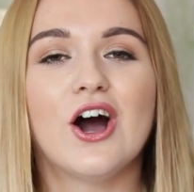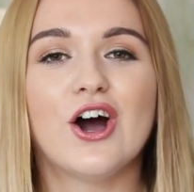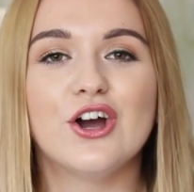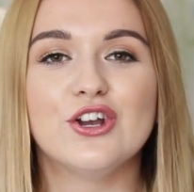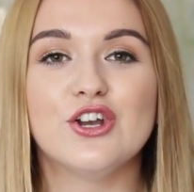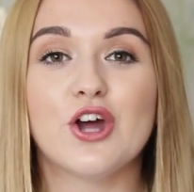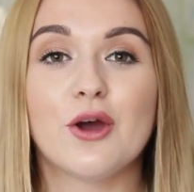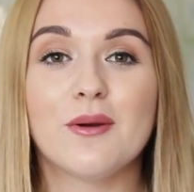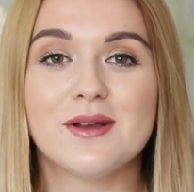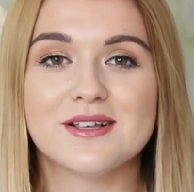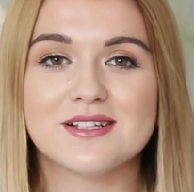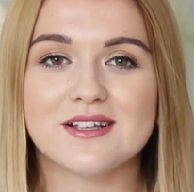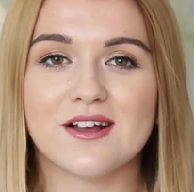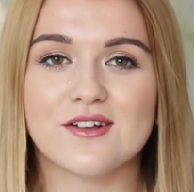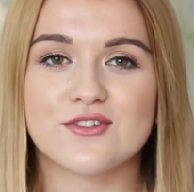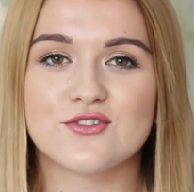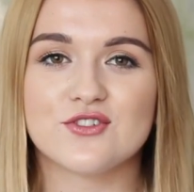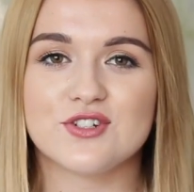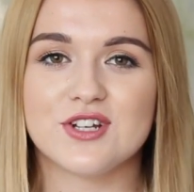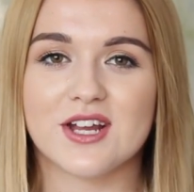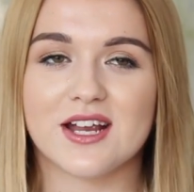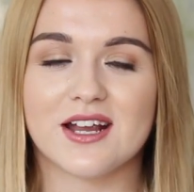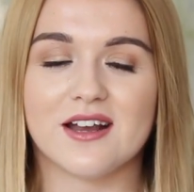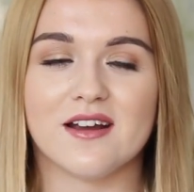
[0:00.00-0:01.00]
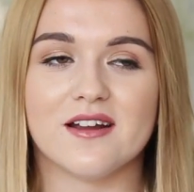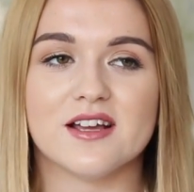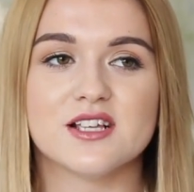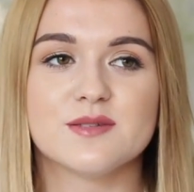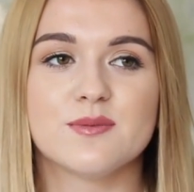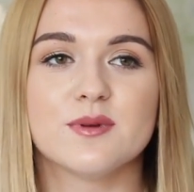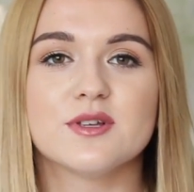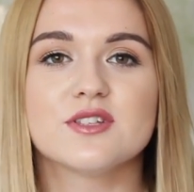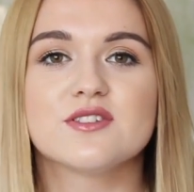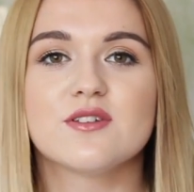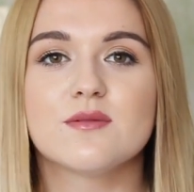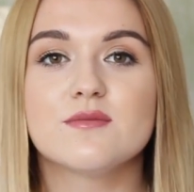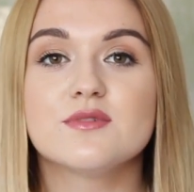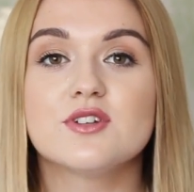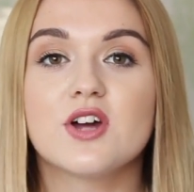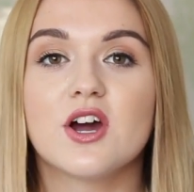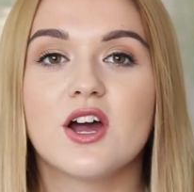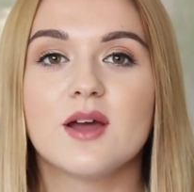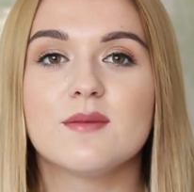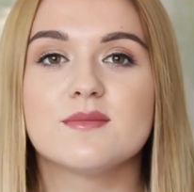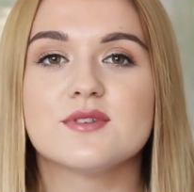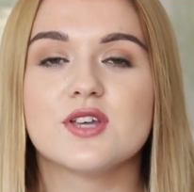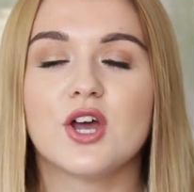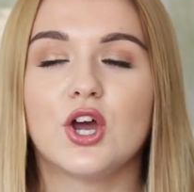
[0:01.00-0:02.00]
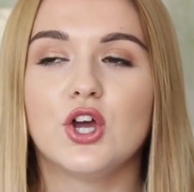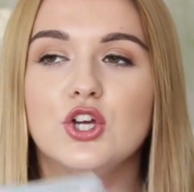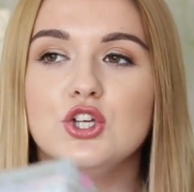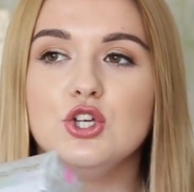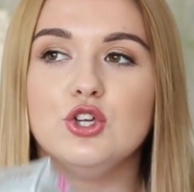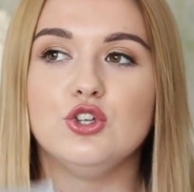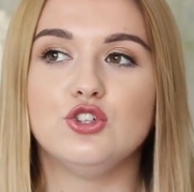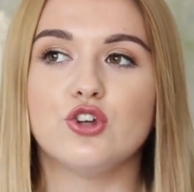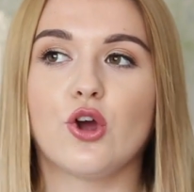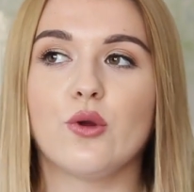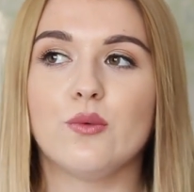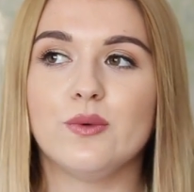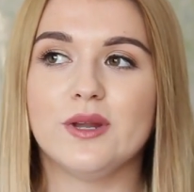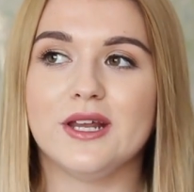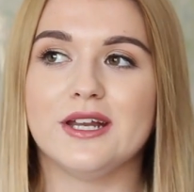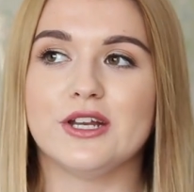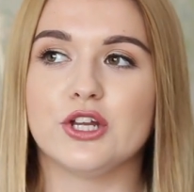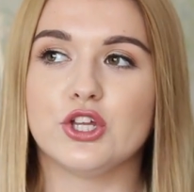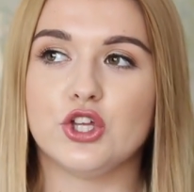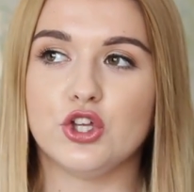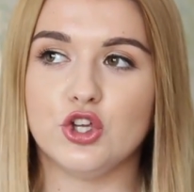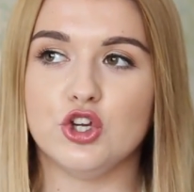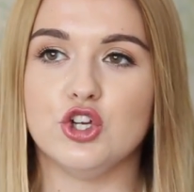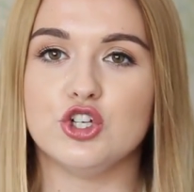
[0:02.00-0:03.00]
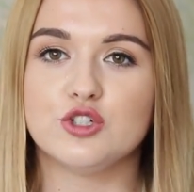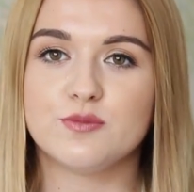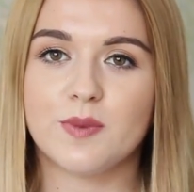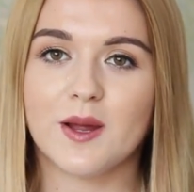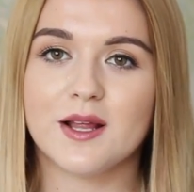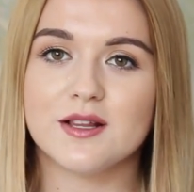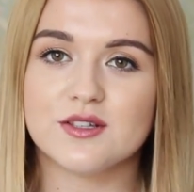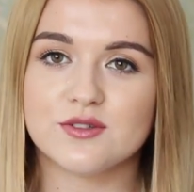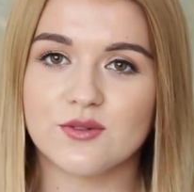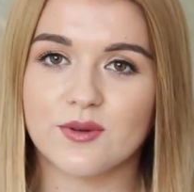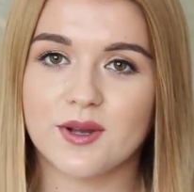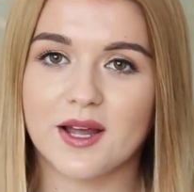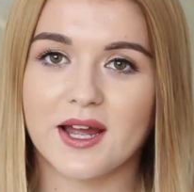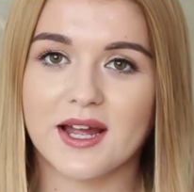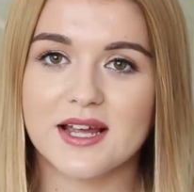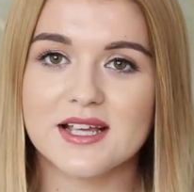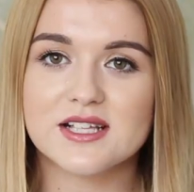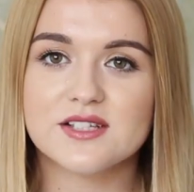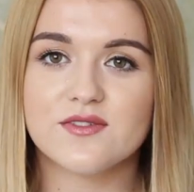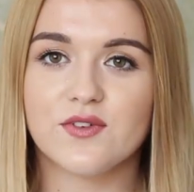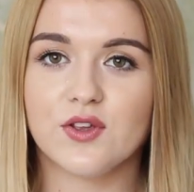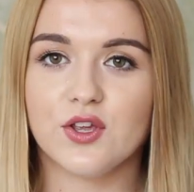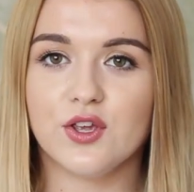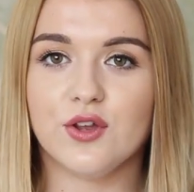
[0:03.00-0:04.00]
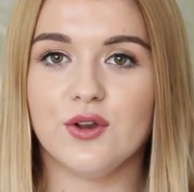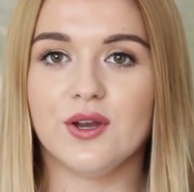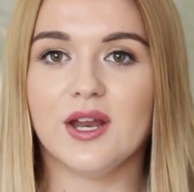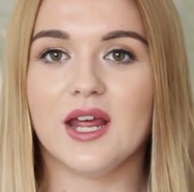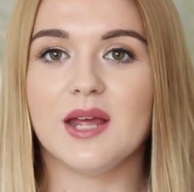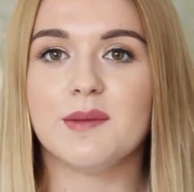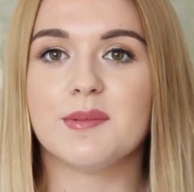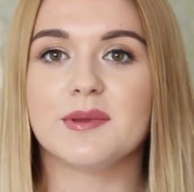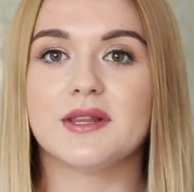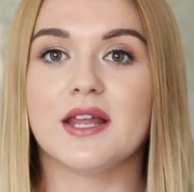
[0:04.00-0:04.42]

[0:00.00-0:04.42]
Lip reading: I know it sounds ridiculous, but sometimes you don't need a huge pencil case for uni,